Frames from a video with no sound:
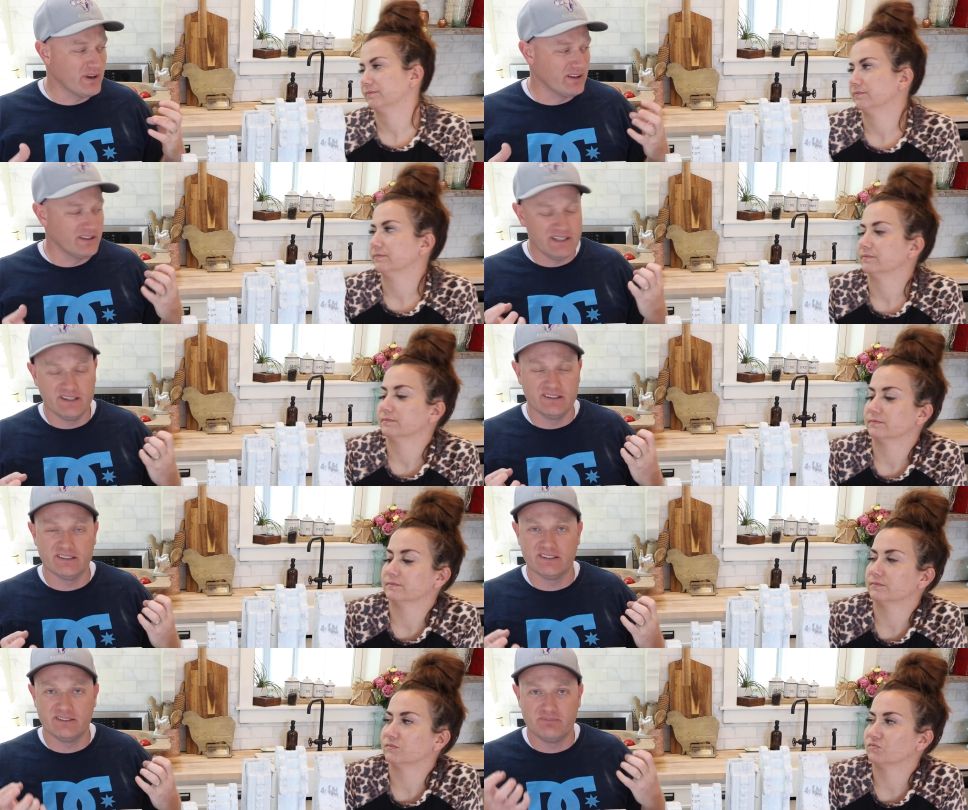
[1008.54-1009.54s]
Speaker 1: really
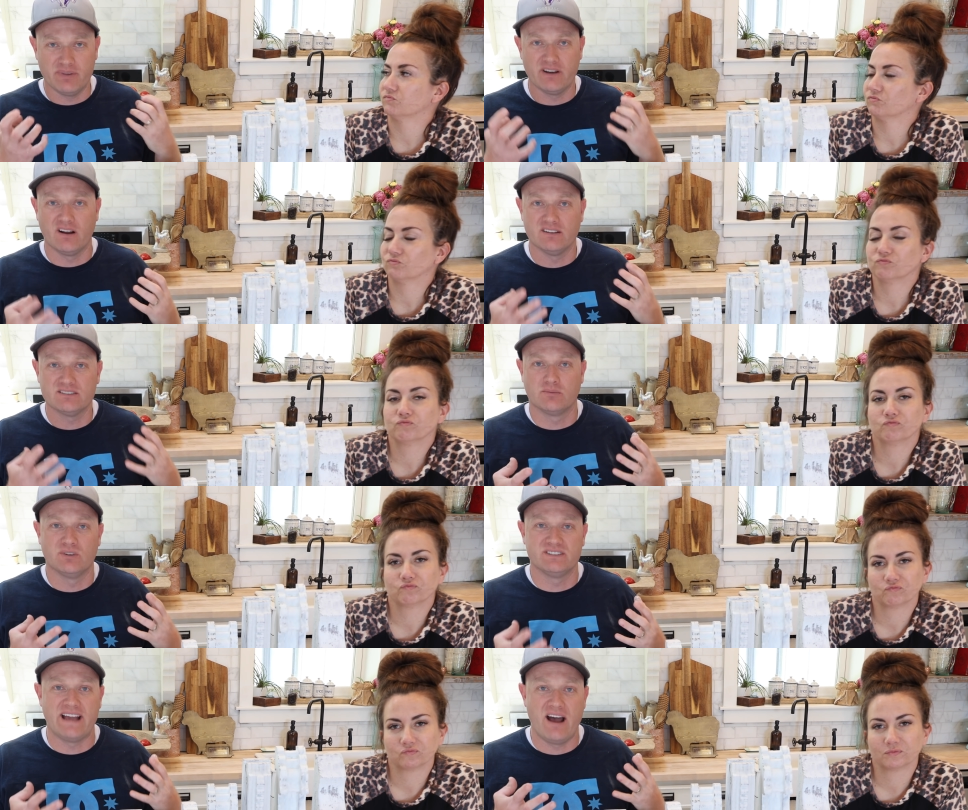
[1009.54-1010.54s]
good, been on
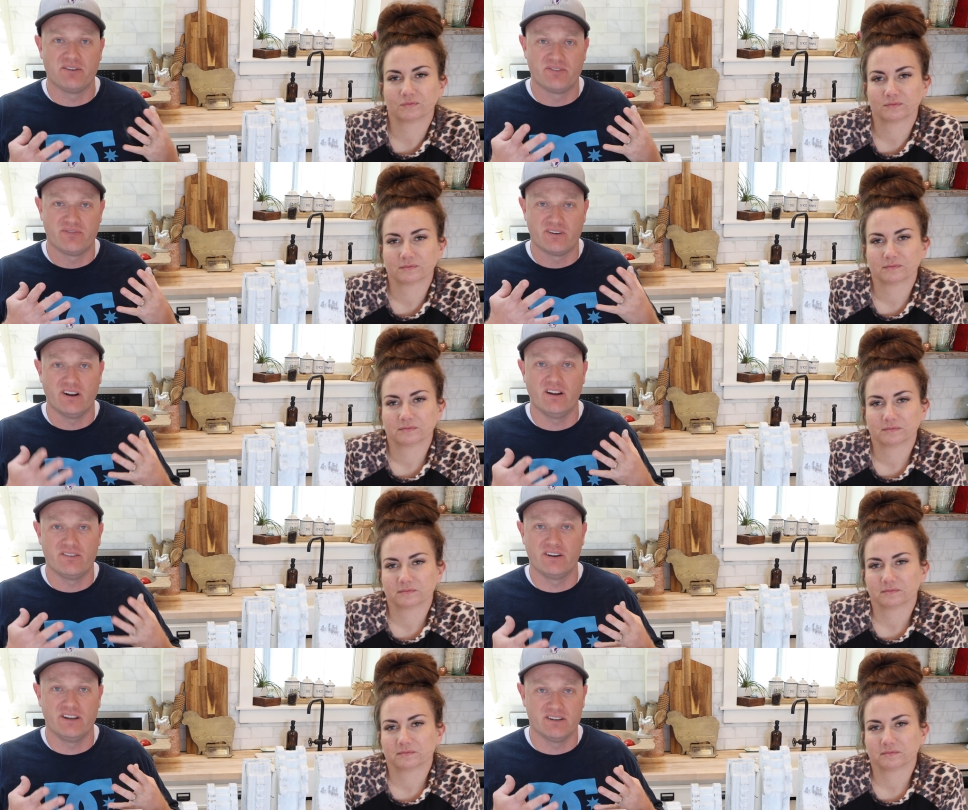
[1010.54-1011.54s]
someone's house for a
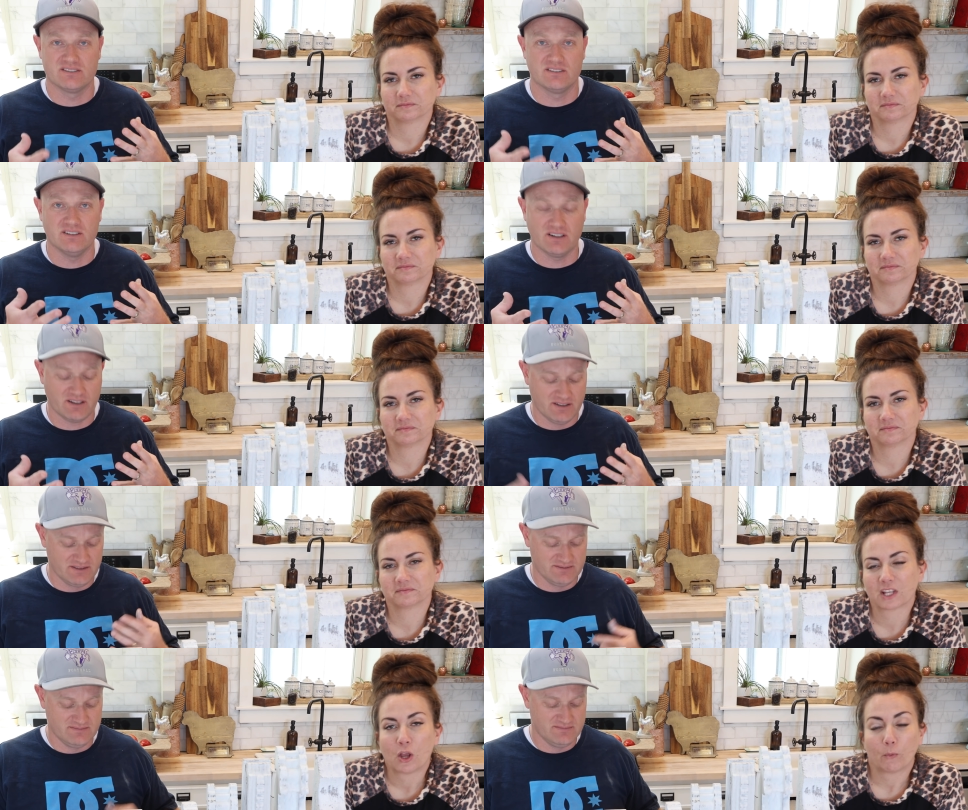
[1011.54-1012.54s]
hundred years look.
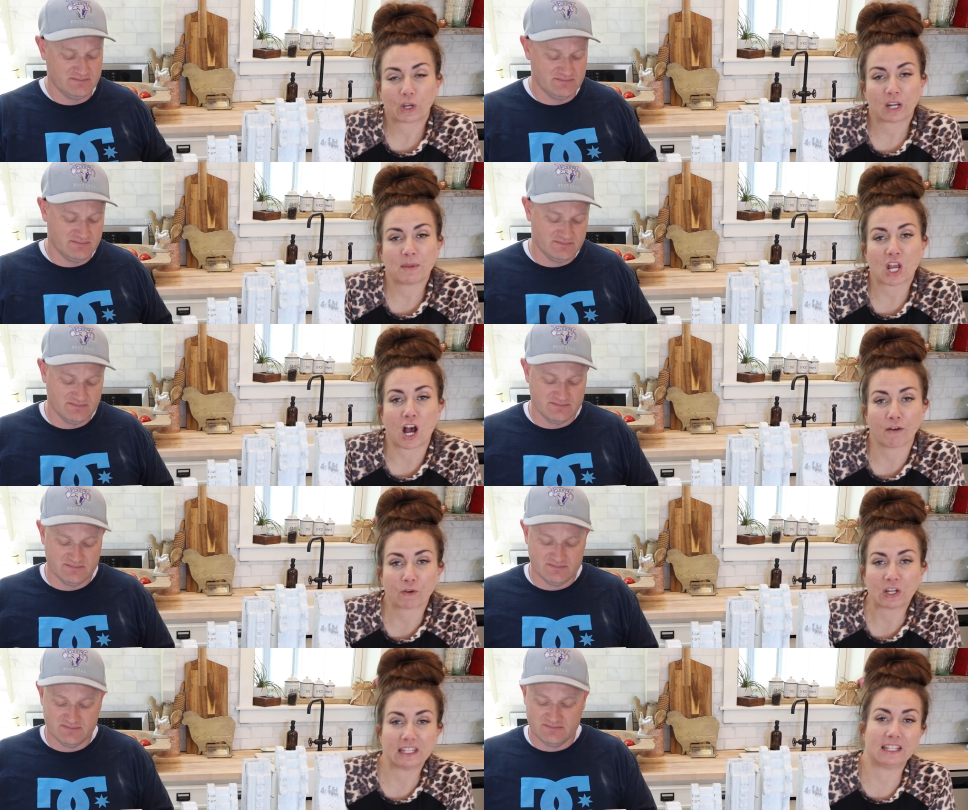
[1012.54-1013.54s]
Speaker 2: We're gonna be
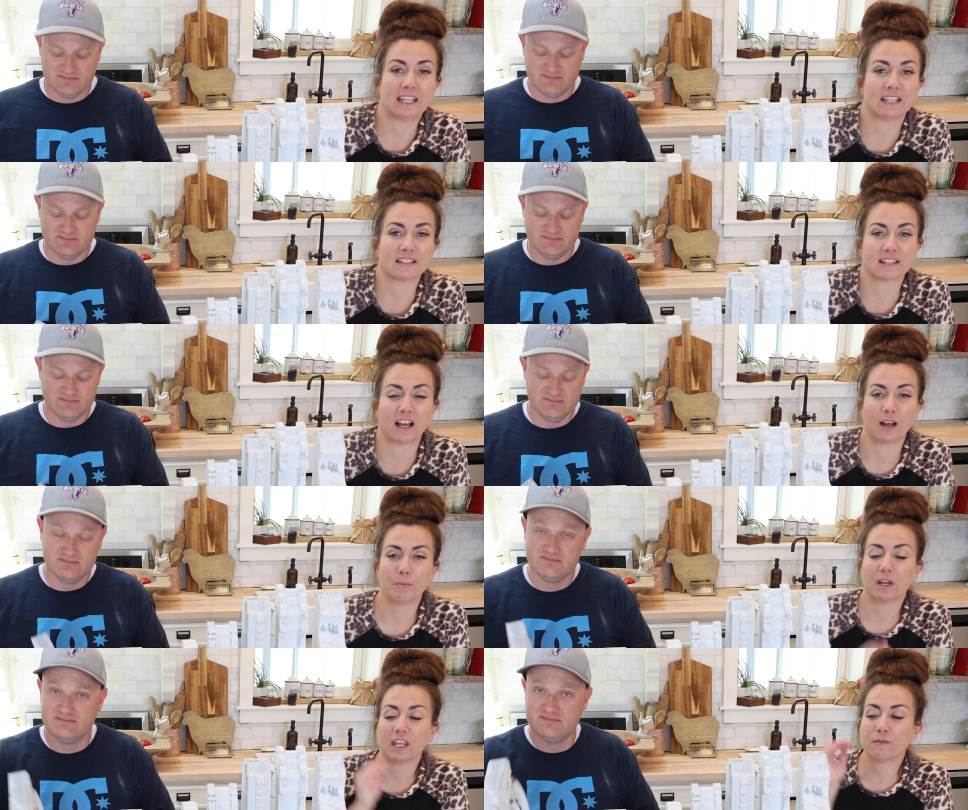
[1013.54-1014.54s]
offering these.
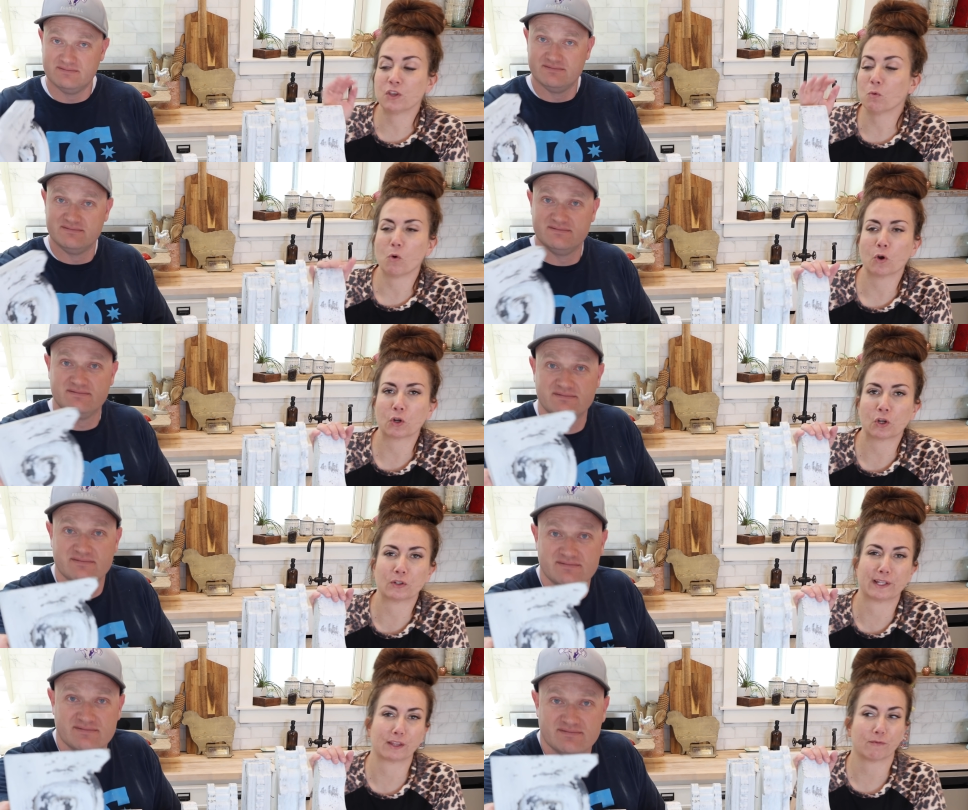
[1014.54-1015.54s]
Um, if you
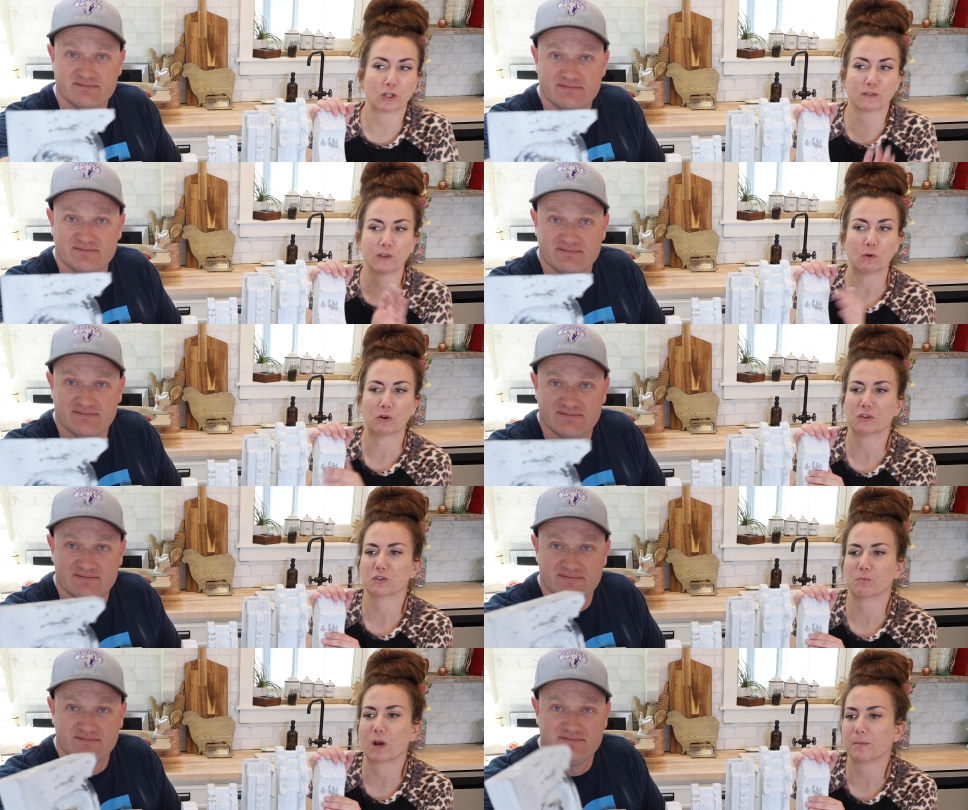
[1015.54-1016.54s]
order, like the first few
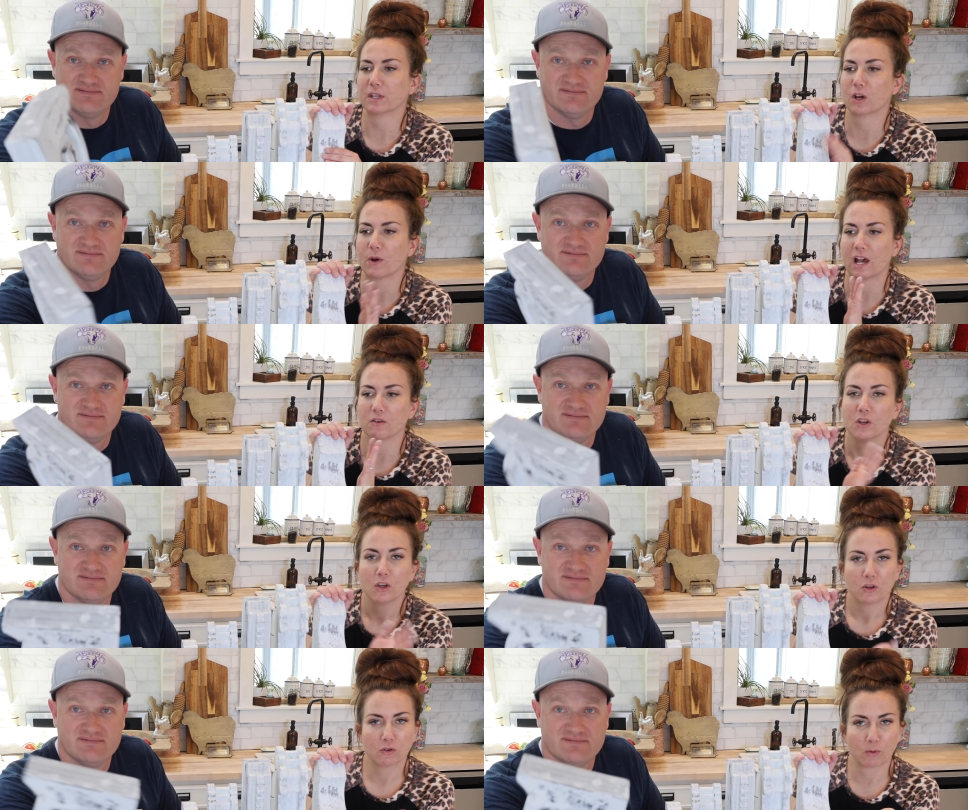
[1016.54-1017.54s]
orders will probably go out
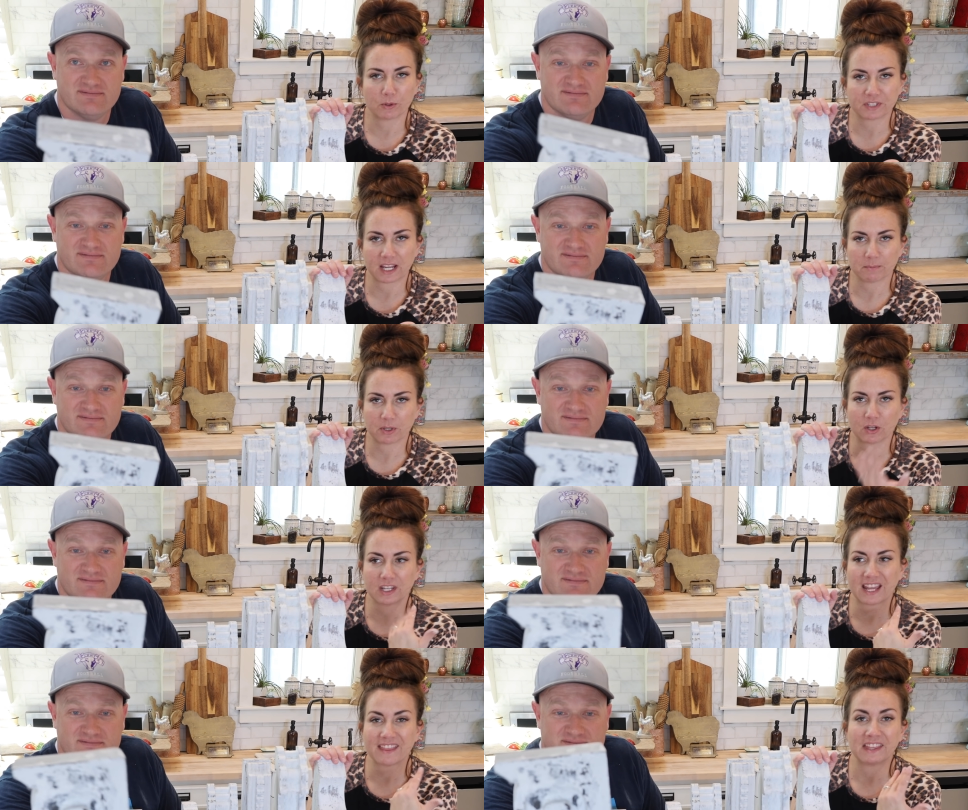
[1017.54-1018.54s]
normal time period and